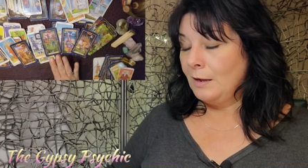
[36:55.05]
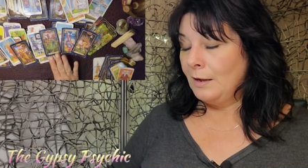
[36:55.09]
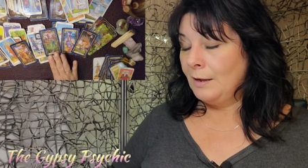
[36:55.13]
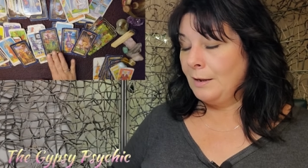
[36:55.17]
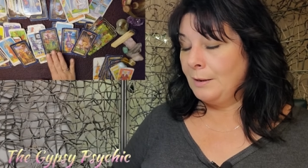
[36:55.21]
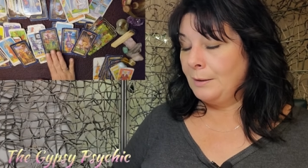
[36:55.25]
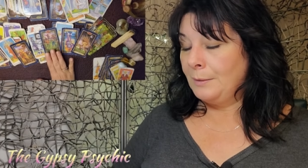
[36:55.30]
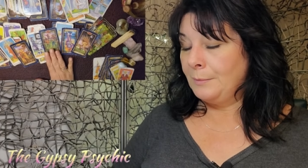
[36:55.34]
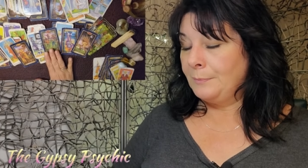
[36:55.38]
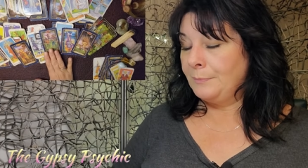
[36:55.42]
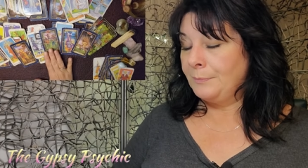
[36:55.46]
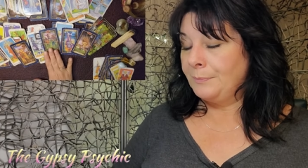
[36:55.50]

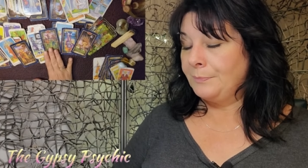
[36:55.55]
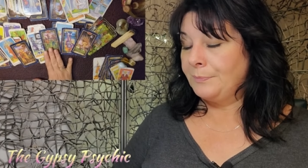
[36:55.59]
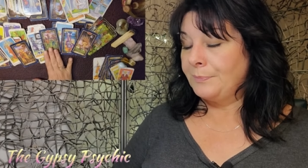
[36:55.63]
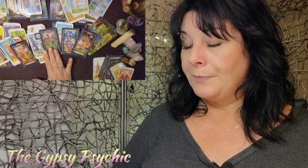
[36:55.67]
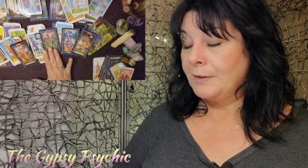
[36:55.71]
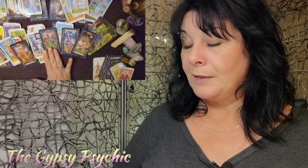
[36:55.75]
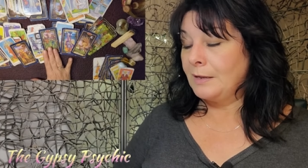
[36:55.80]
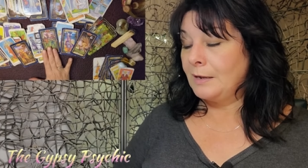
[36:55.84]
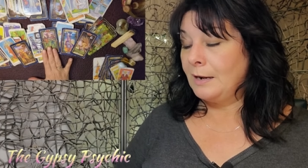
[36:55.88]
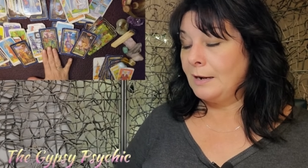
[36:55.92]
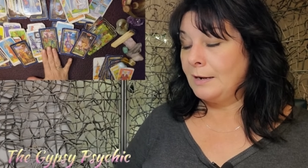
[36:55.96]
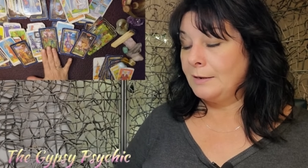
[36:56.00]
Um,
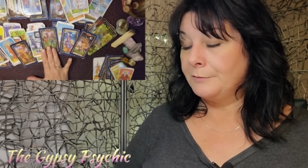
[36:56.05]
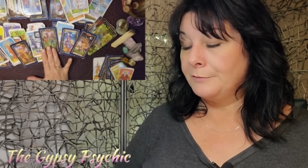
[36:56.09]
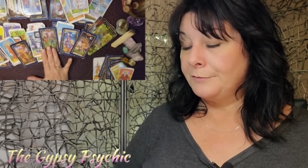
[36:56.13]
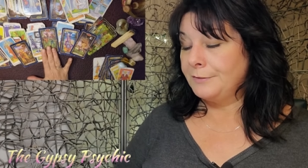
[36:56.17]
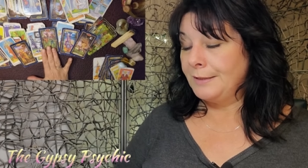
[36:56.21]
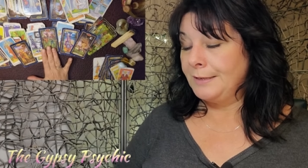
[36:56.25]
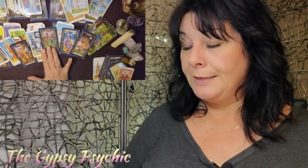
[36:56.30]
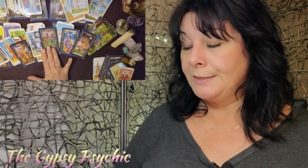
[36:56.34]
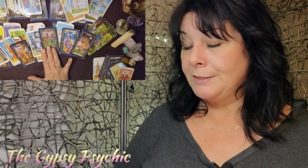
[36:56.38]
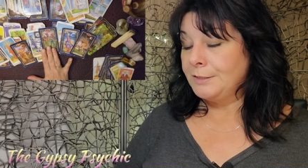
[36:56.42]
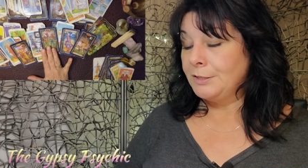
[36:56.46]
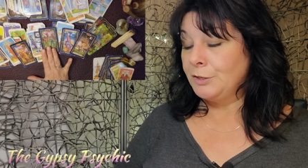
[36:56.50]

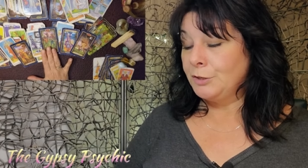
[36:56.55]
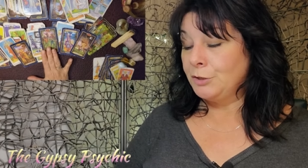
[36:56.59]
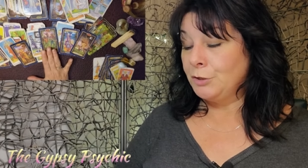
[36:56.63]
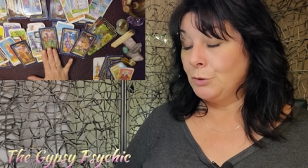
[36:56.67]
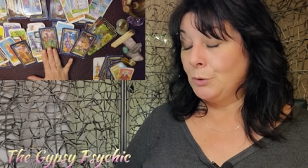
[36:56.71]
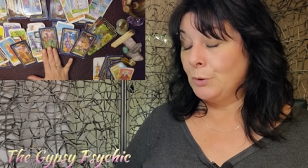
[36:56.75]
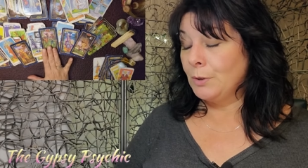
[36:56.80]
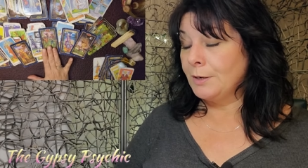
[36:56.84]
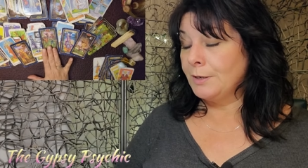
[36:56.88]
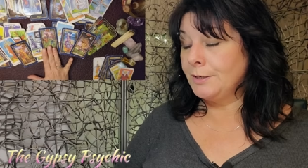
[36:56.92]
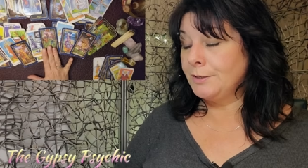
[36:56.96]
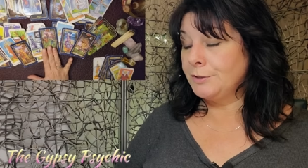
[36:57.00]
conflict,
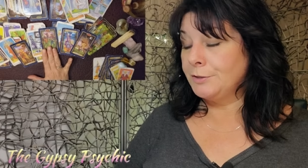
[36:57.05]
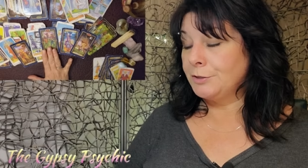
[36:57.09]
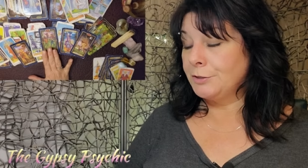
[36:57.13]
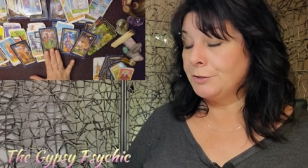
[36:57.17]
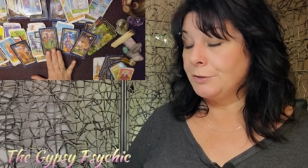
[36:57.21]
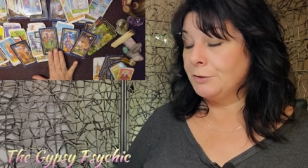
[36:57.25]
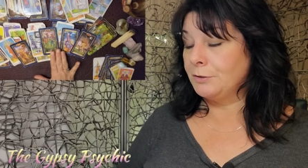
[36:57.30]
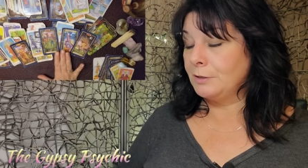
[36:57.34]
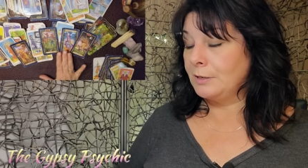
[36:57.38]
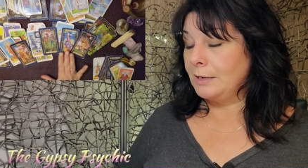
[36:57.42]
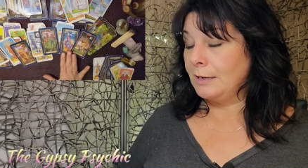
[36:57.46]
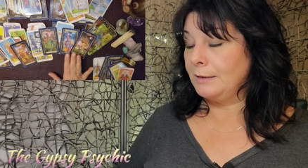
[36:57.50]
your
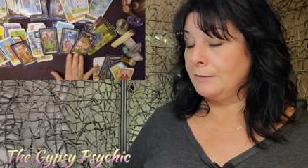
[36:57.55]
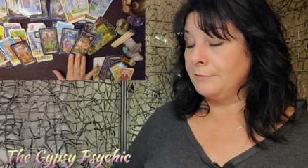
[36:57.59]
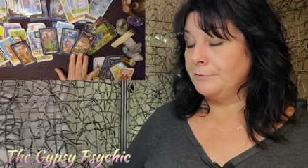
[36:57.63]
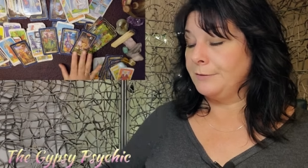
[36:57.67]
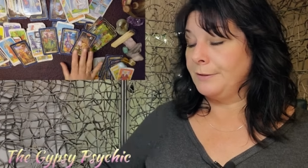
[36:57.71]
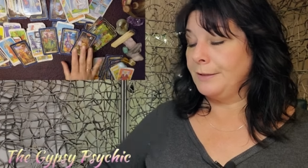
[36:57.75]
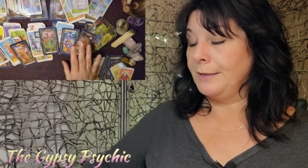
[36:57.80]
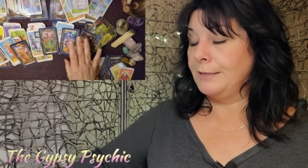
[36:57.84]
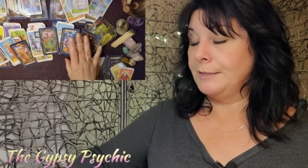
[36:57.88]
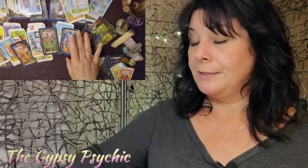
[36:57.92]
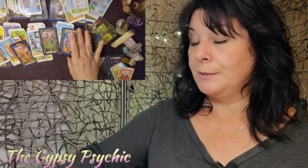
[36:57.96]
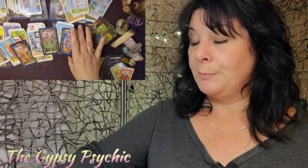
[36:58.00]
internal
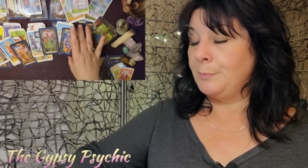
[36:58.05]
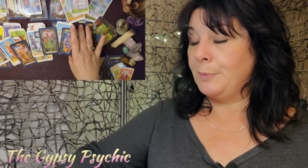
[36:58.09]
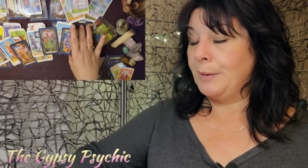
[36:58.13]
conflict,